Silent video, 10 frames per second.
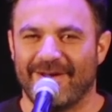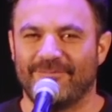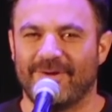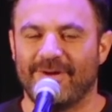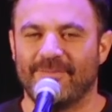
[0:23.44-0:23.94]
I'm
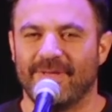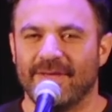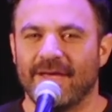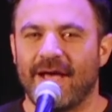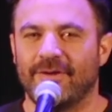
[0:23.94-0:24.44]
from,
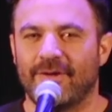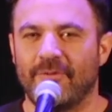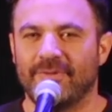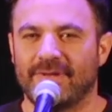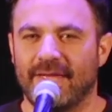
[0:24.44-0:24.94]
I don't know,
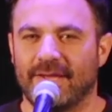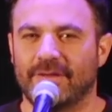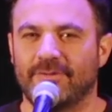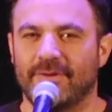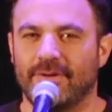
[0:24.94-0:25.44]
I was like,
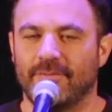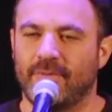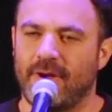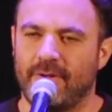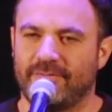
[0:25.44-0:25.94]

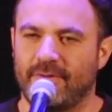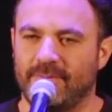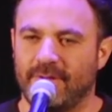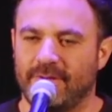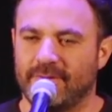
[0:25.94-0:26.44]
where I was
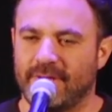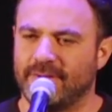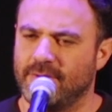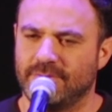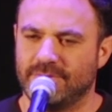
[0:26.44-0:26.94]
from, though, there was
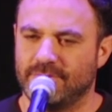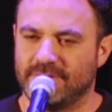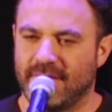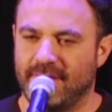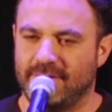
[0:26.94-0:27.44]
like no
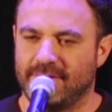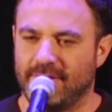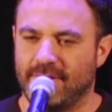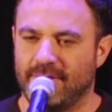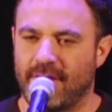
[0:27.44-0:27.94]
Jewish kids, you know.